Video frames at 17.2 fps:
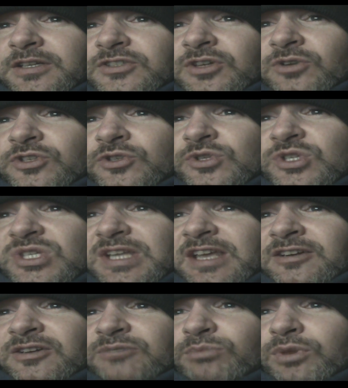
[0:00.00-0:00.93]
Don't use
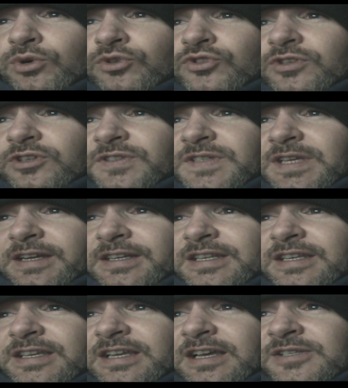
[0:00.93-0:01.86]
standard bow drill
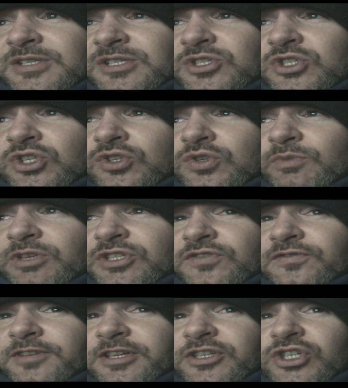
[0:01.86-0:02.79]
technique, as it's too
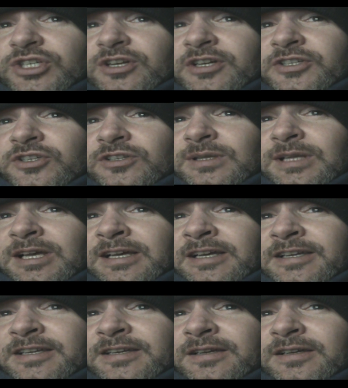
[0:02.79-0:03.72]
much friction on your
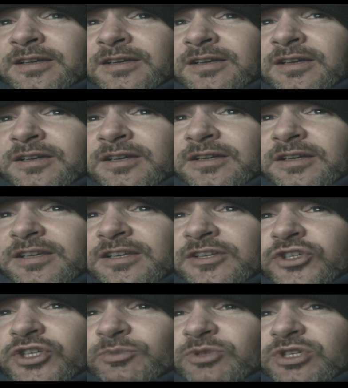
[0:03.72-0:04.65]
line.
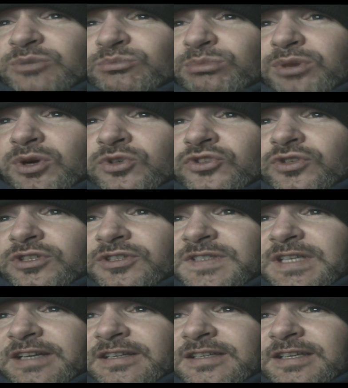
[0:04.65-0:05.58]
Egyptian bow drill
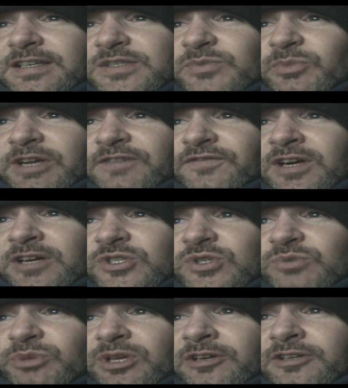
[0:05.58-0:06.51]
technique is by far
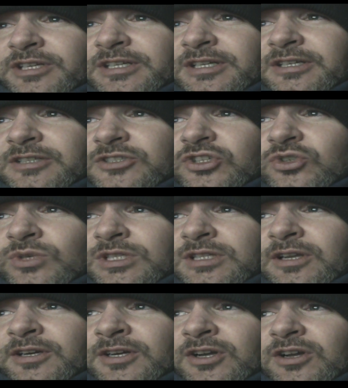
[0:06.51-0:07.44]
superior. Do
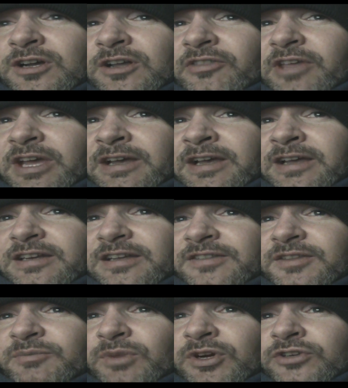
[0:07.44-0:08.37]
and learn all that,
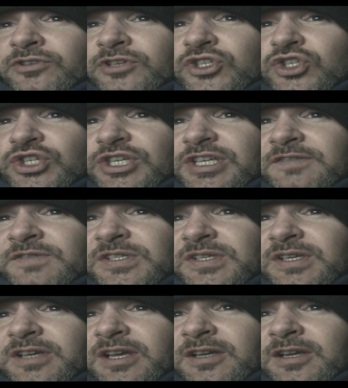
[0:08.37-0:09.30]
and the murderous
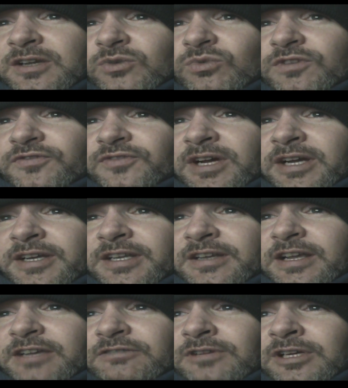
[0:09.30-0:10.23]
chiefs will find
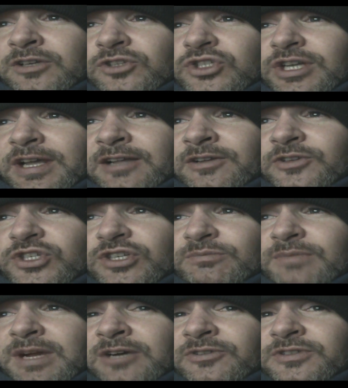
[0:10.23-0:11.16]
it a real challenge to
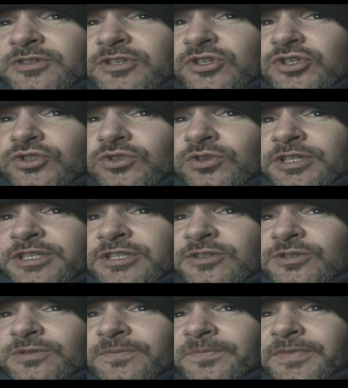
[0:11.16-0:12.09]
mount and destroy
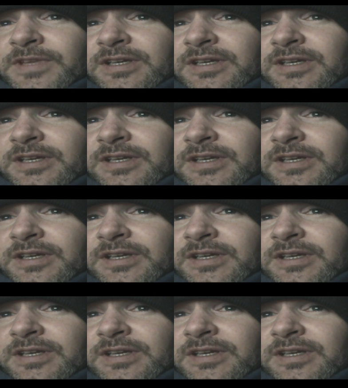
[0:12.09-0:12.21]
you.